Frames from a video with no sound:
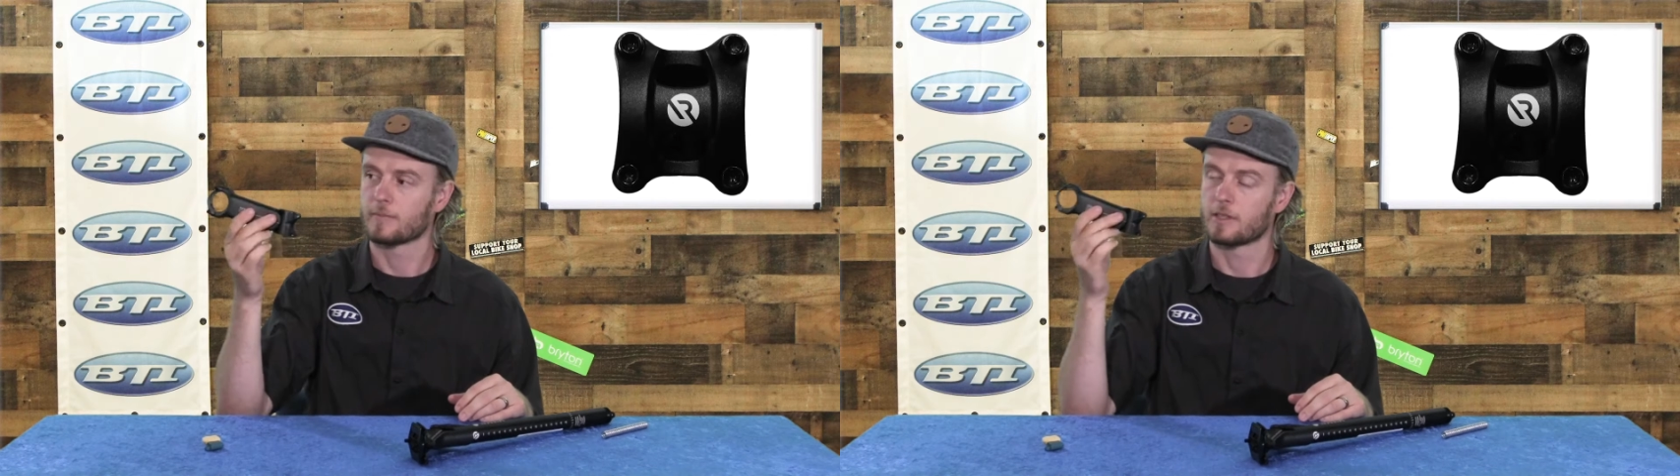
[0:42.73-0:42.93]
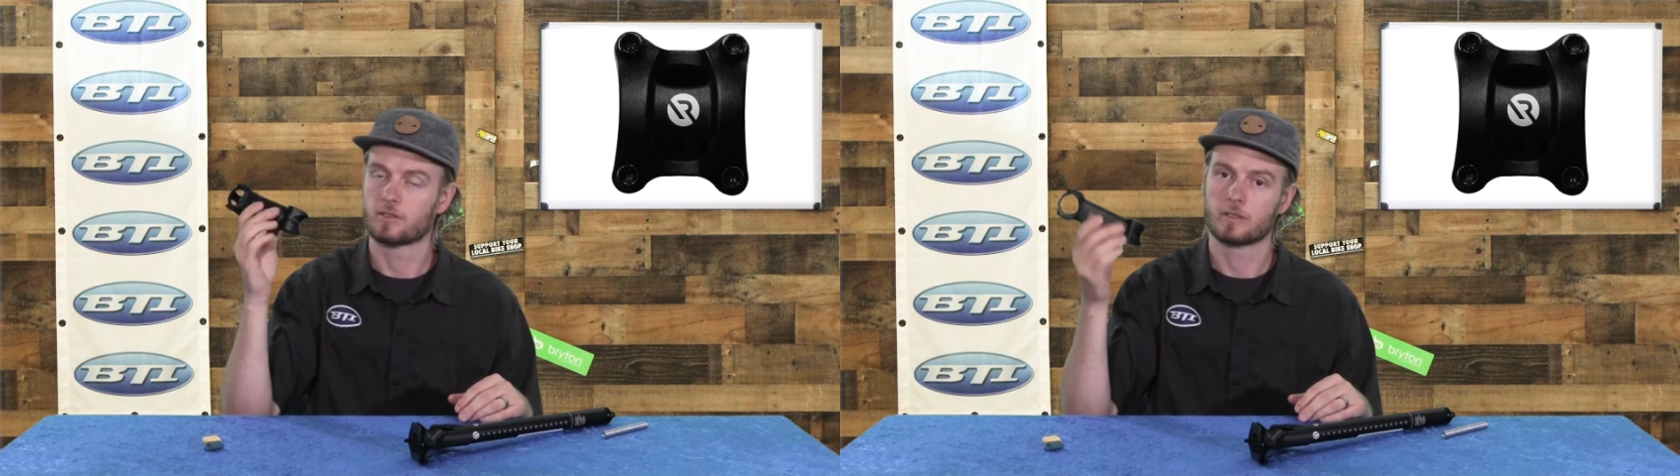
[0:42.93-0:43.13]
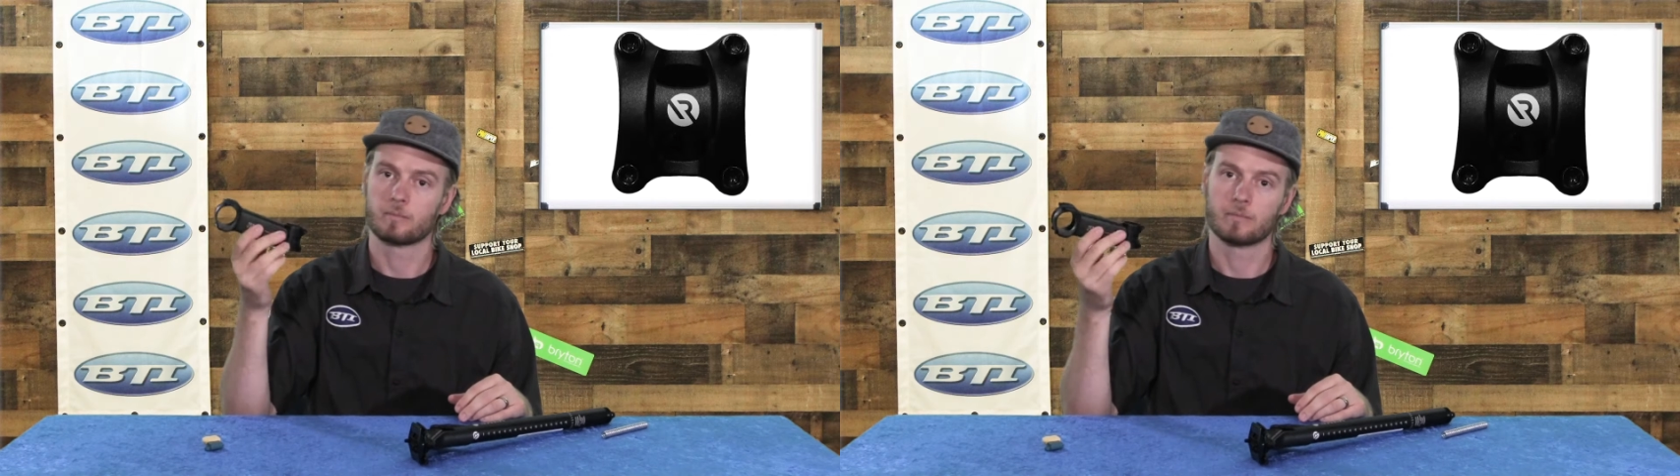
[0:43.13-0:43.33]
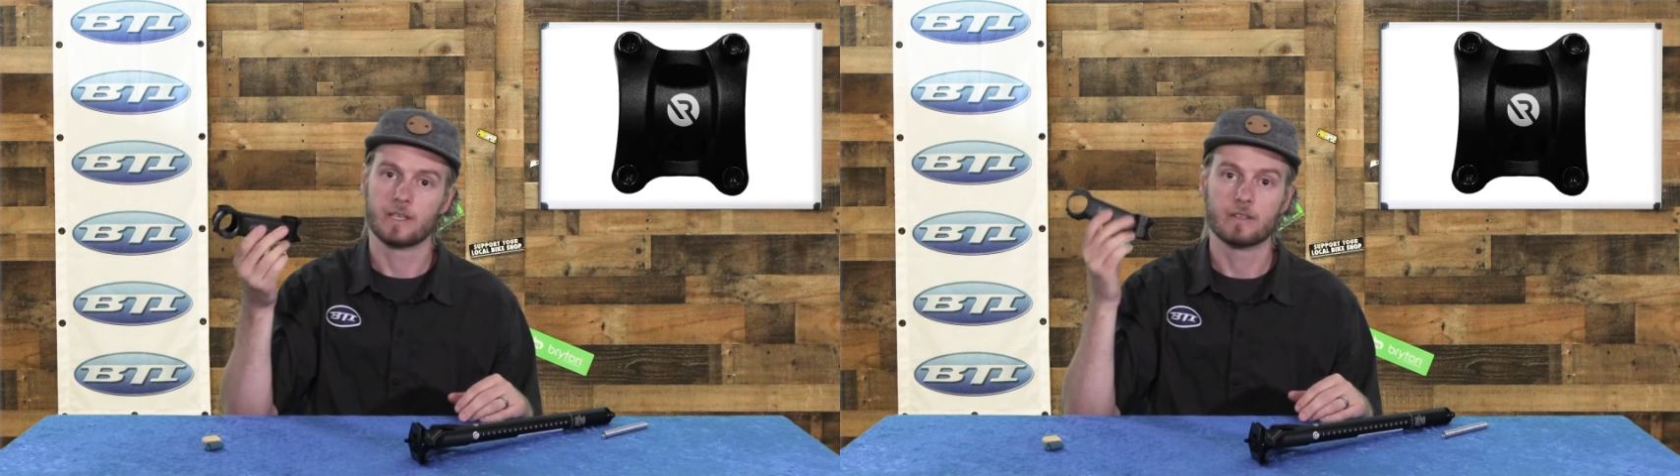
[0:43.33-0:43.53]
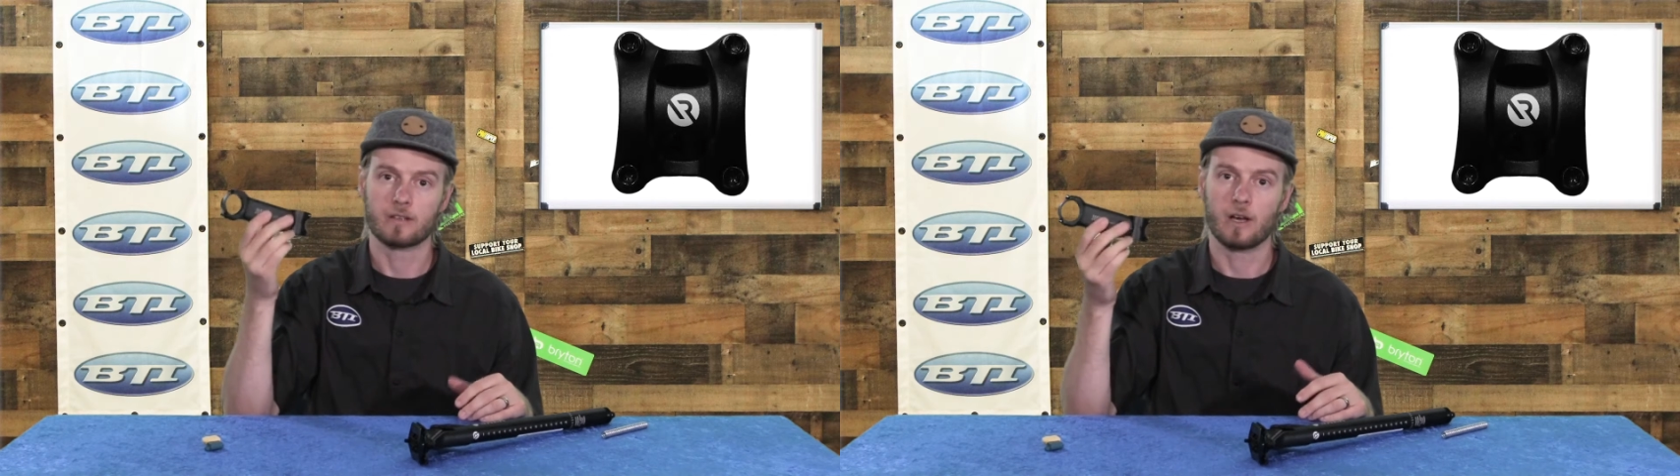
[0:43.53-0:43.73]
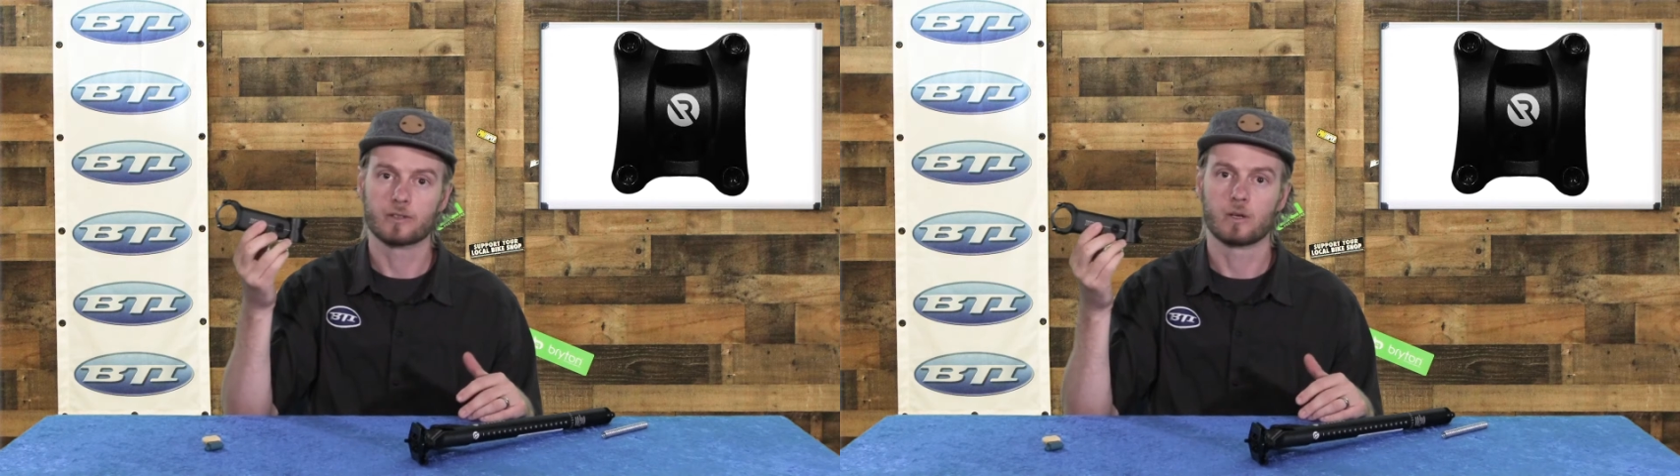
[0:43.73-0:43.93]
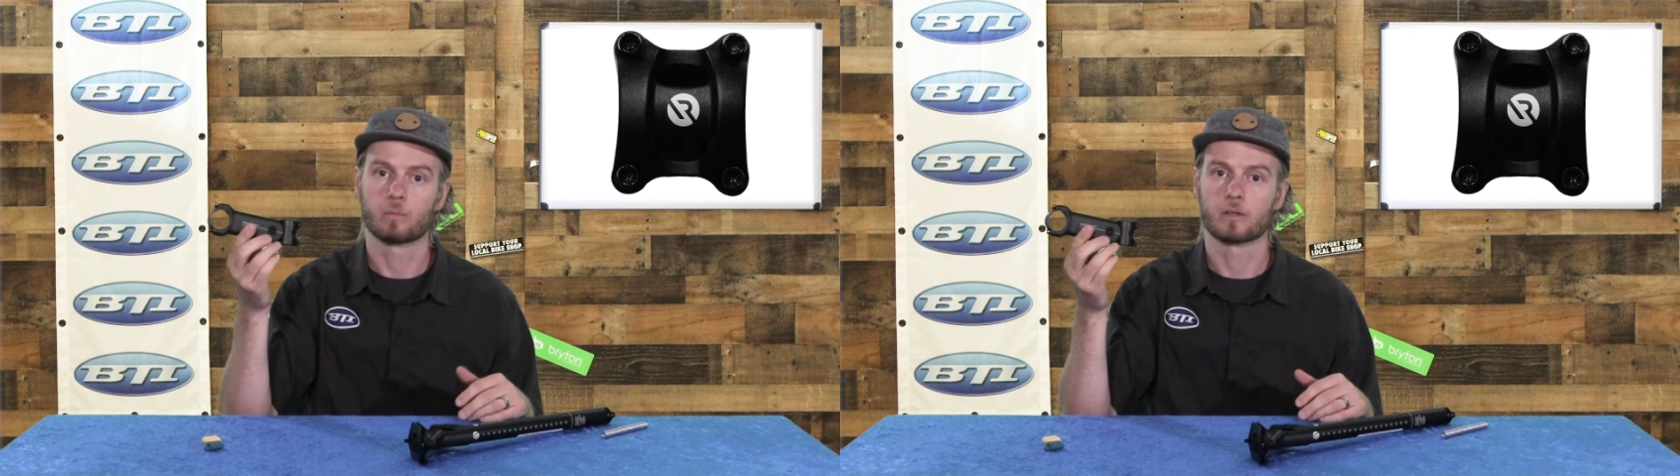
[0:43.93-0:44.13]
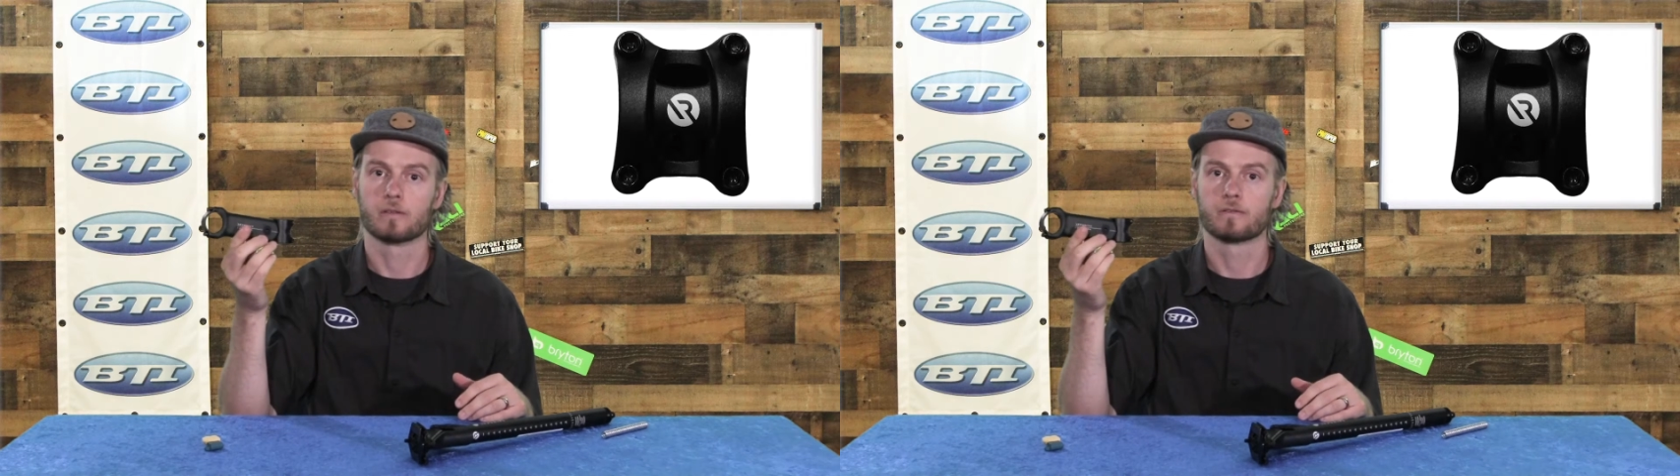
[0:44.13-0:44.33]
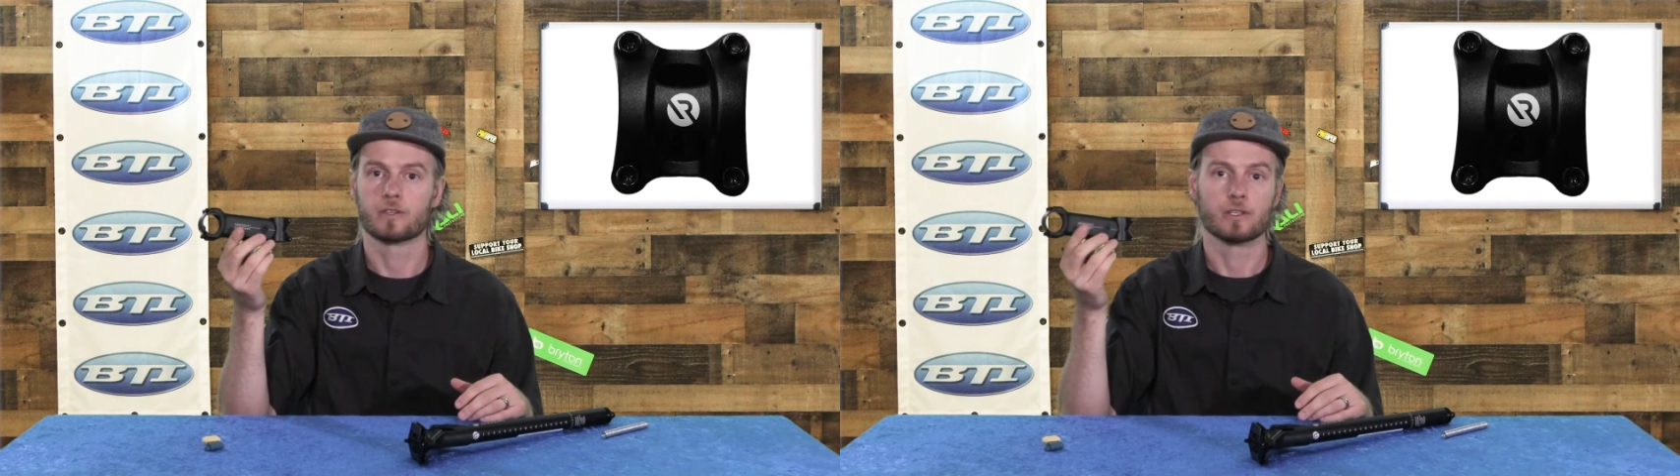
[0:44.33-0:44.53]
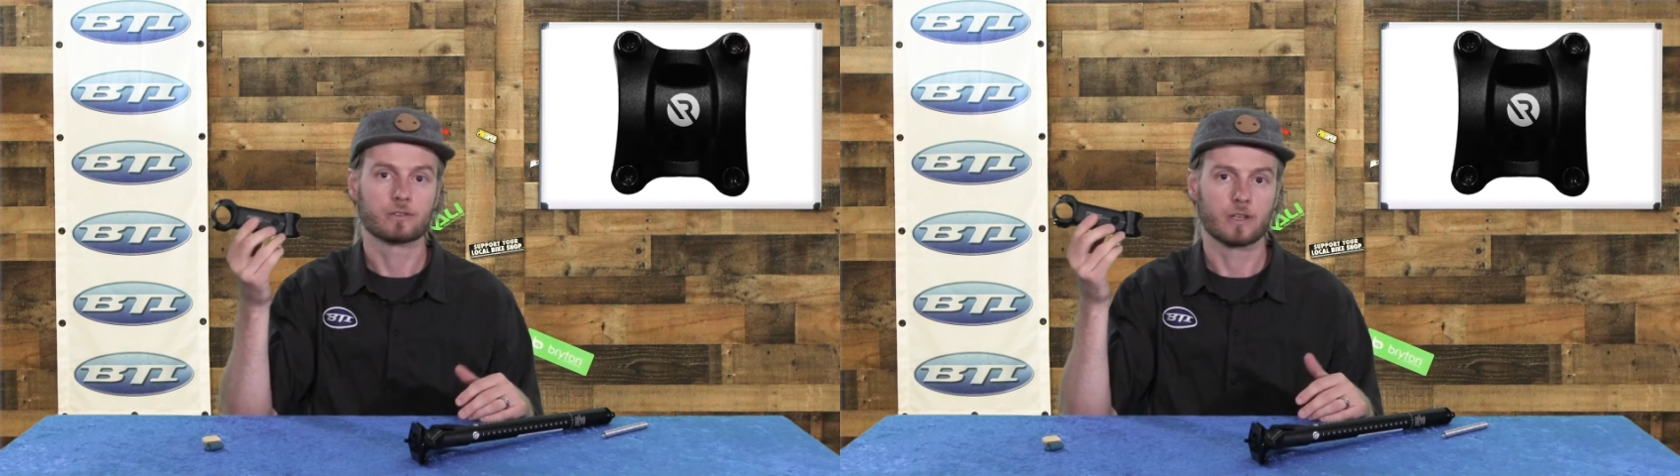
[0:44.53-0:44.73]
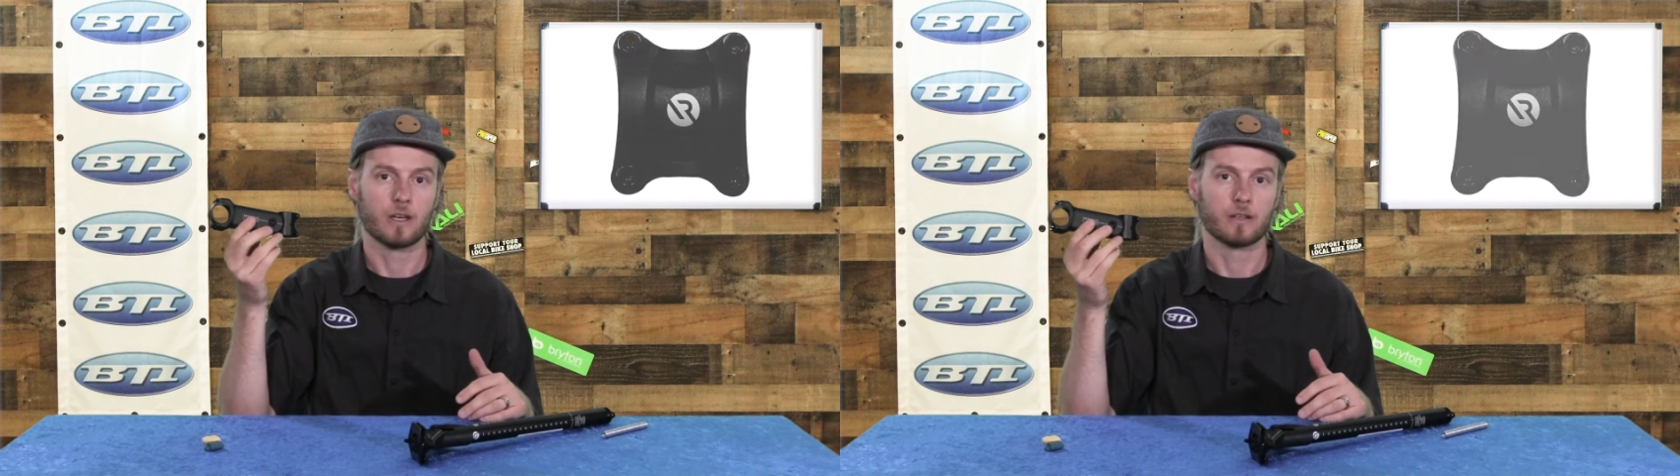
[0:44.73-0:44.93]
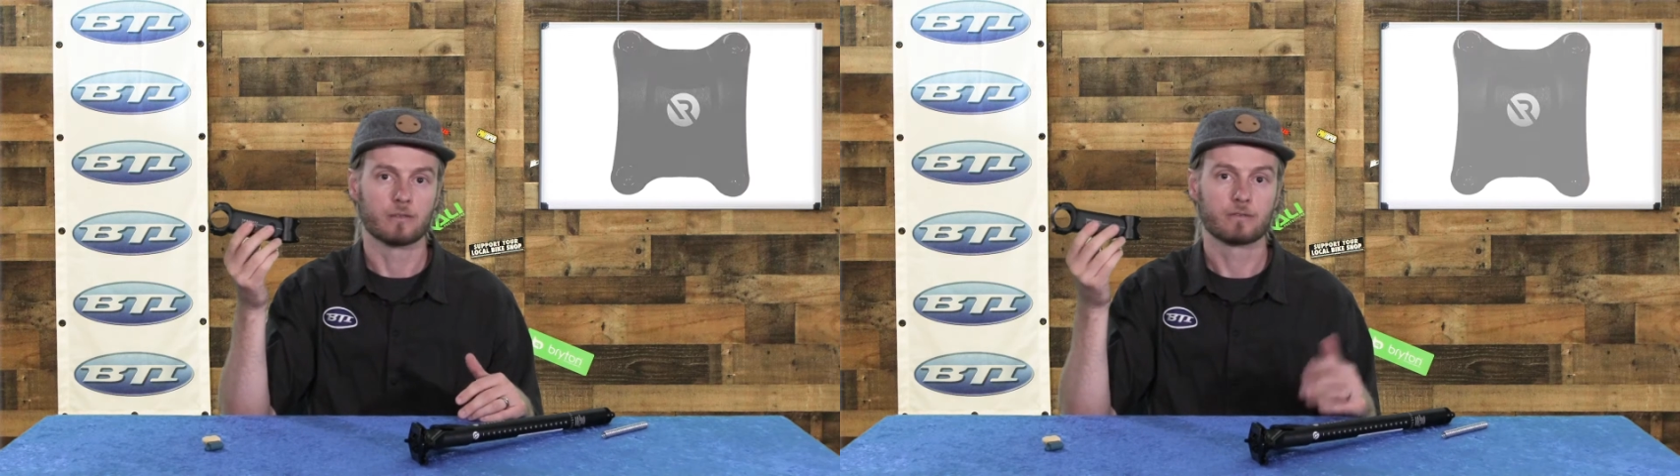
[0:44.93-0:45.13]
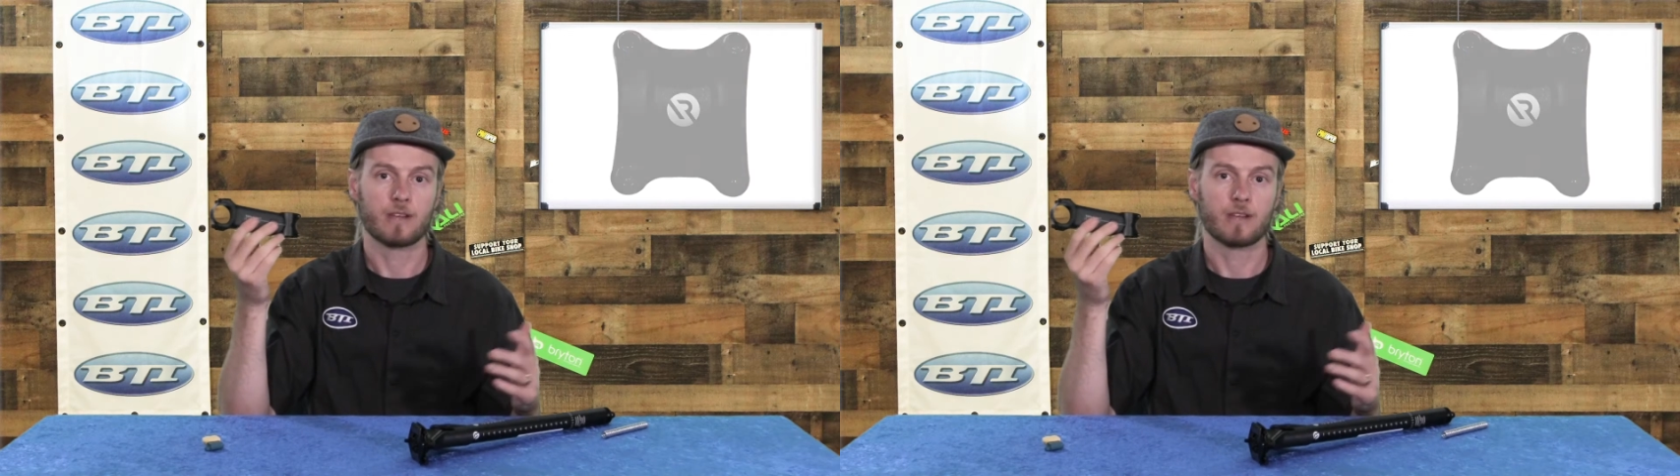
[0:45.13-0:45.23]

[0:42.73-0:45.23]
This is also approved for use on